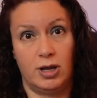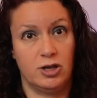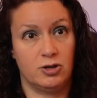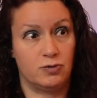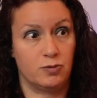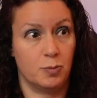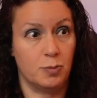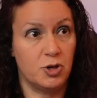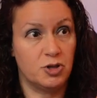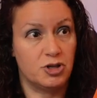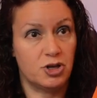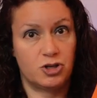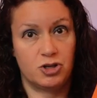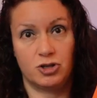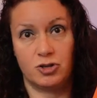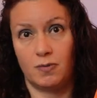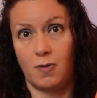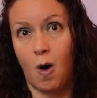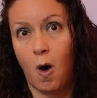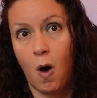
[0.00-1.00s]
is for
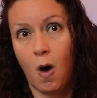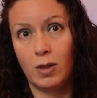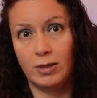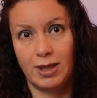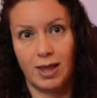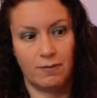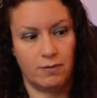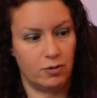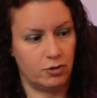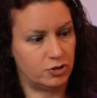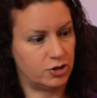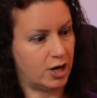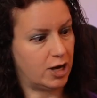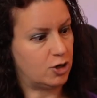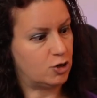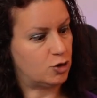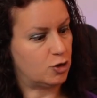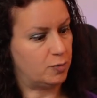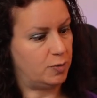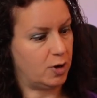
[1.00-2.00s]
musicians of all levels
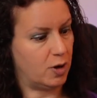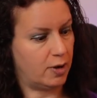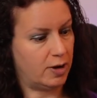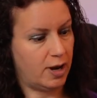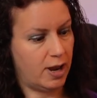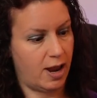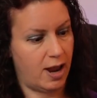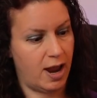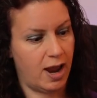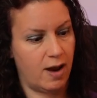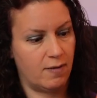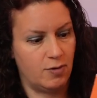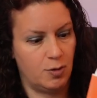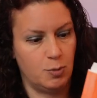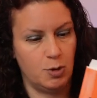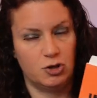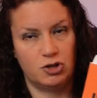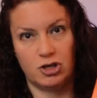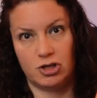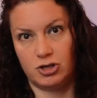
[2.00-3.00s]
and should be on every
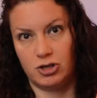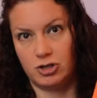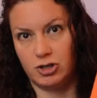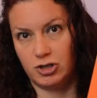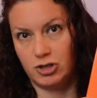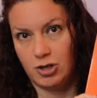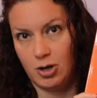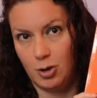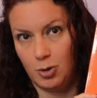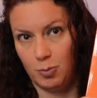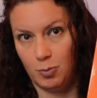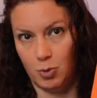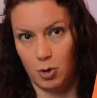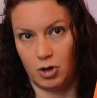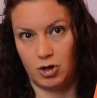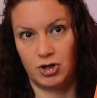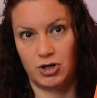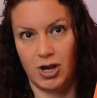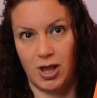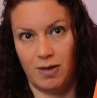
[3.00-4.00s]
musician's
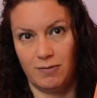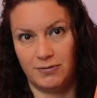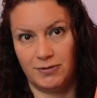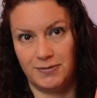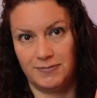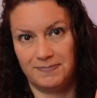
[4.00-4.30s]
bookshelf.